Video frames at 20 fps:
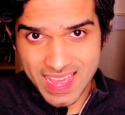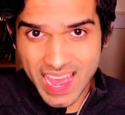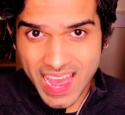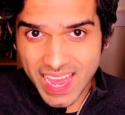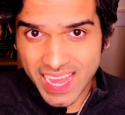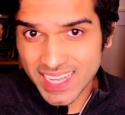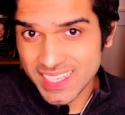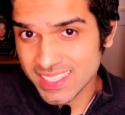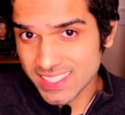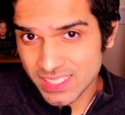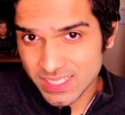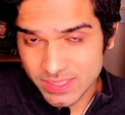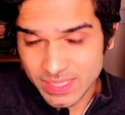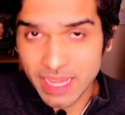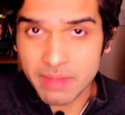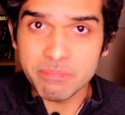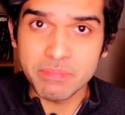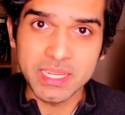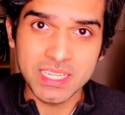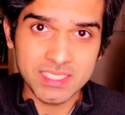And
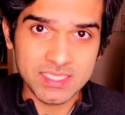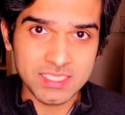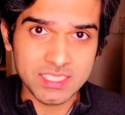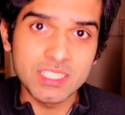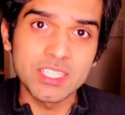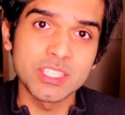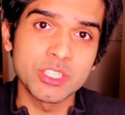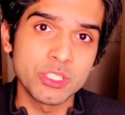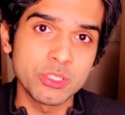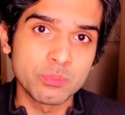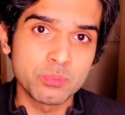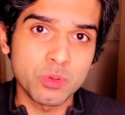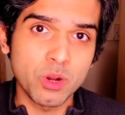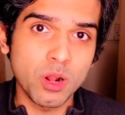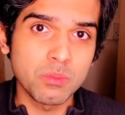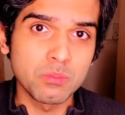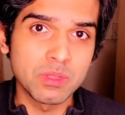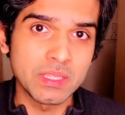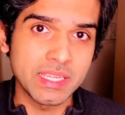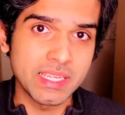that means you
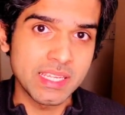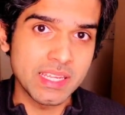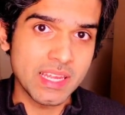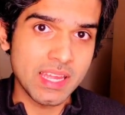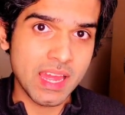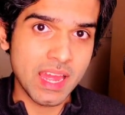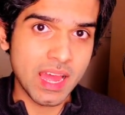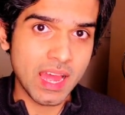probably